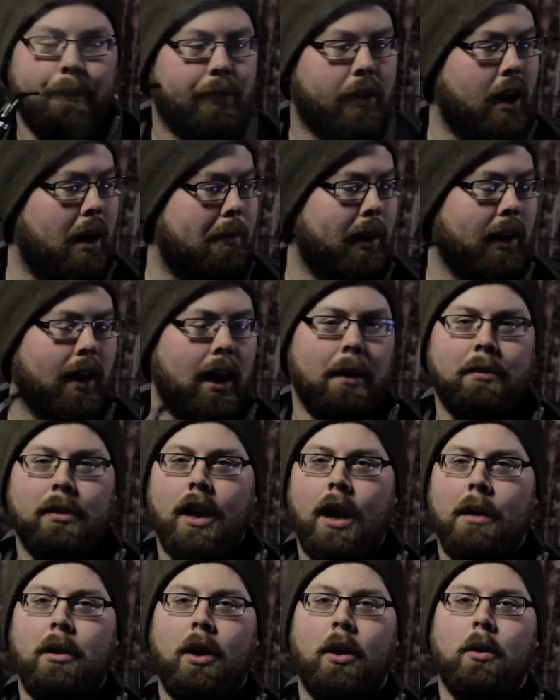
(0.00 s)
got my
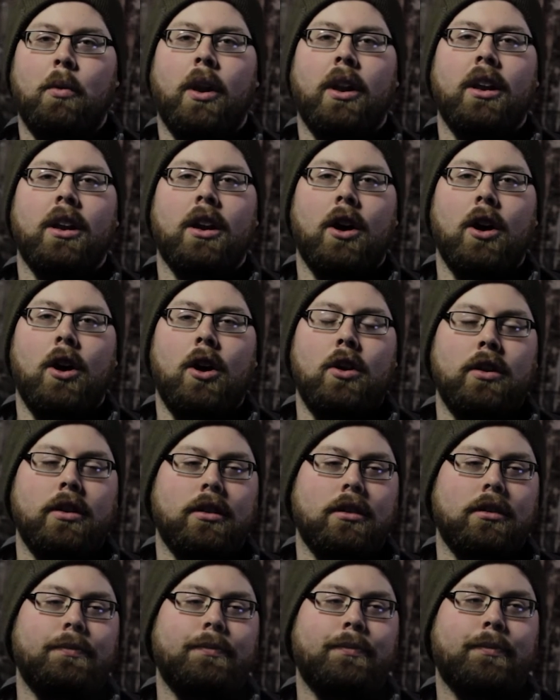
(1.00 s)
laptop all ready to go,
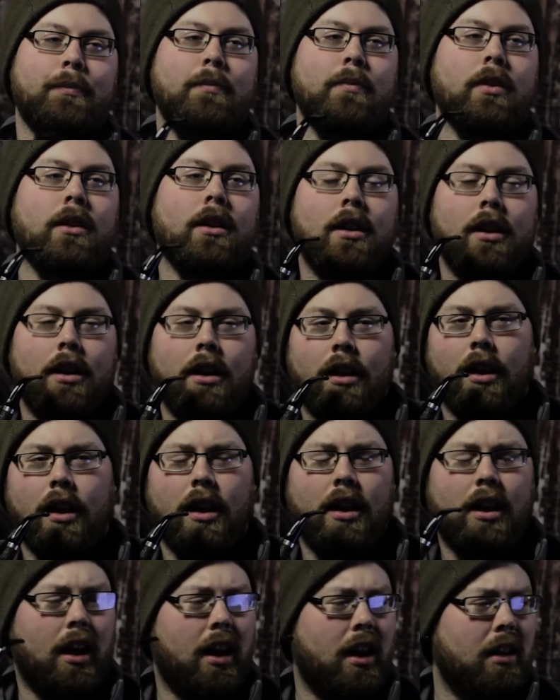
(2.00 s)
and
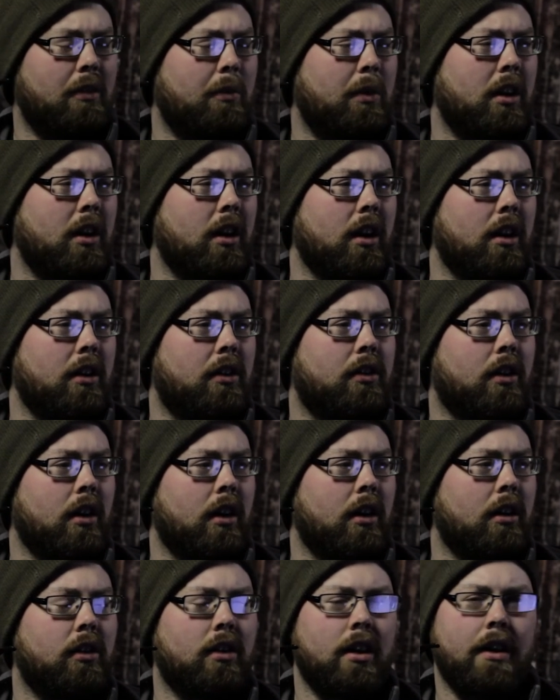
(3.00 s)
Then when did it
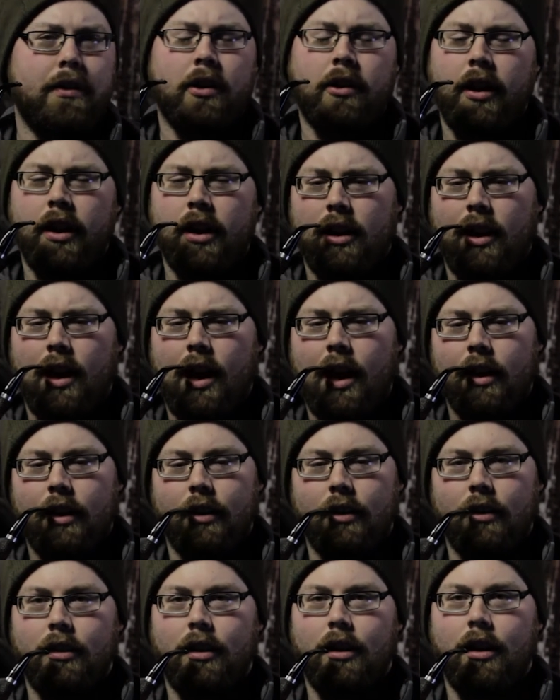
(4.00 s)
start? 7 or 8 o'clock,
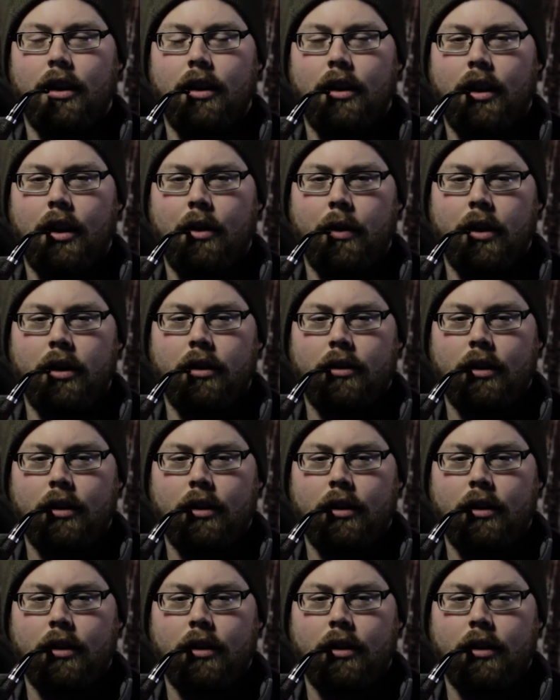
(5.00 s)
and they went